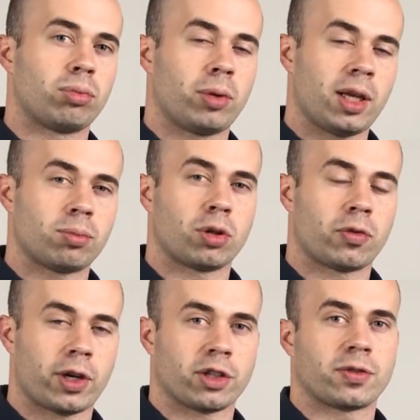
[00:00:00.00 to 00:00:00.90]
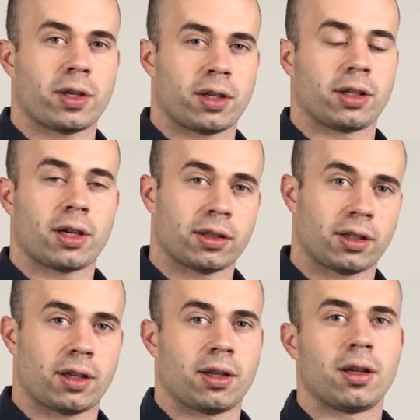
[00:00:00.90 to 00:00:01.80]
blade profiles found on
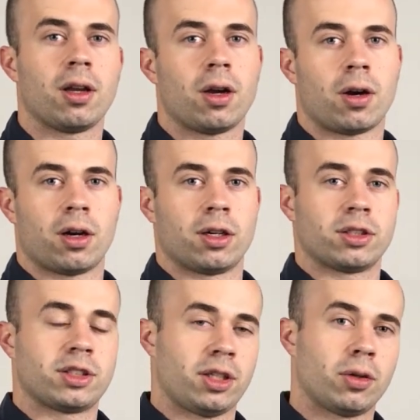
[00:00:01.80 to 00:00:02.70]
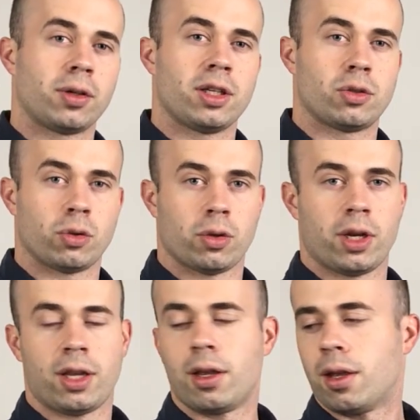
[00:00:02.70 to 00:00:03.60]
katana are shinogi
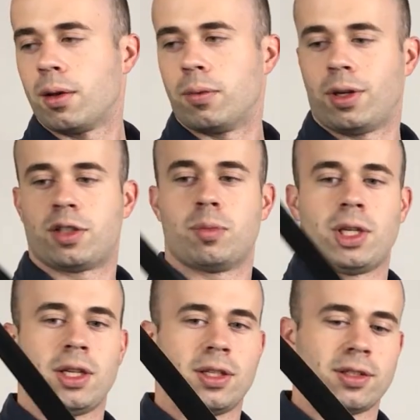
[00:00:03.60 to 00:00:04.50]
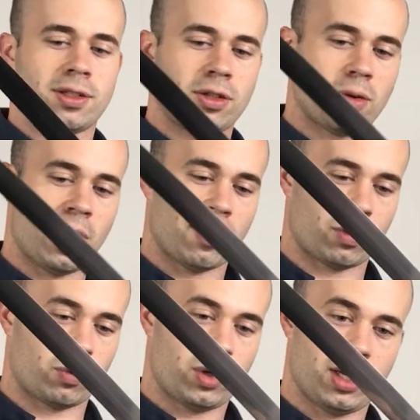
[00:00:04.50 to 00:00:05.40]
tsukuri, which means you have a
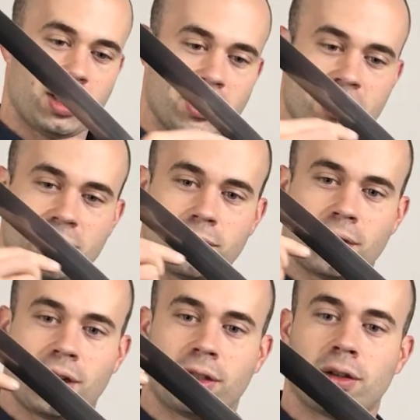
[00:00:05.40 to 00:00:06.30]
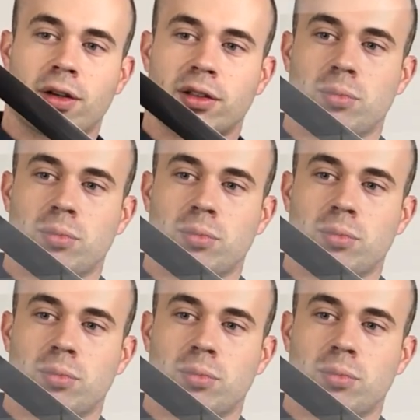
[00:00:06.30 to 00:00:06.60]
ridge running along the